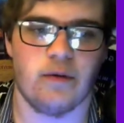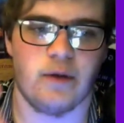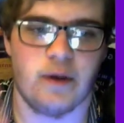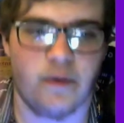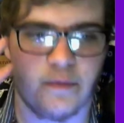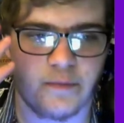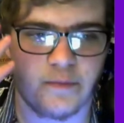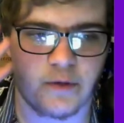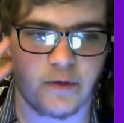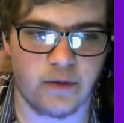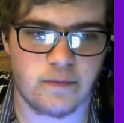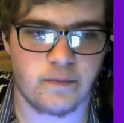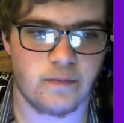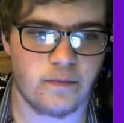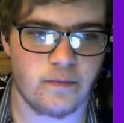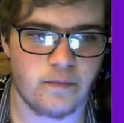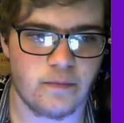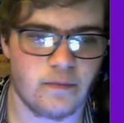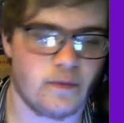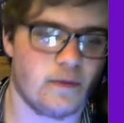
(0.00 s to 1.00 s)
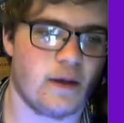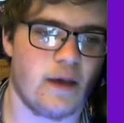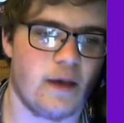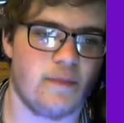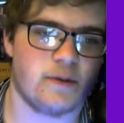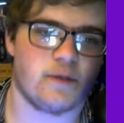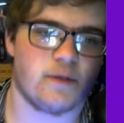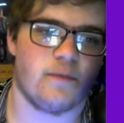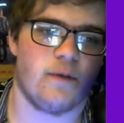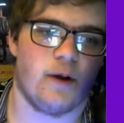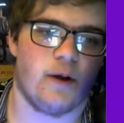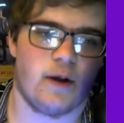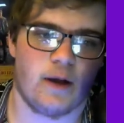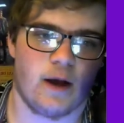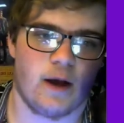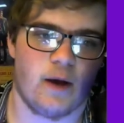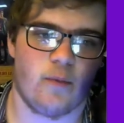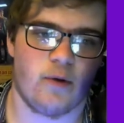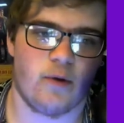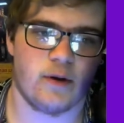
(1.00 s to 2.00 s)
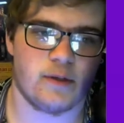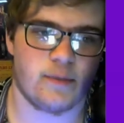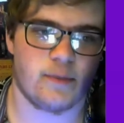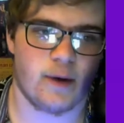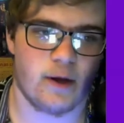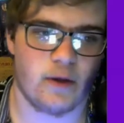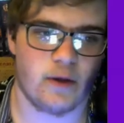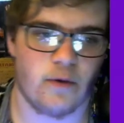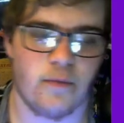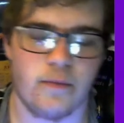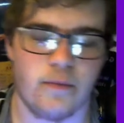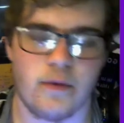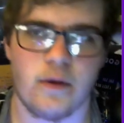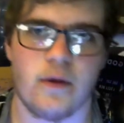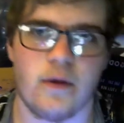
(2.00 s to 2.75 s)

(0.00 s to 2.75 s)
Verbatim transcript: He gave me some very kind words about you.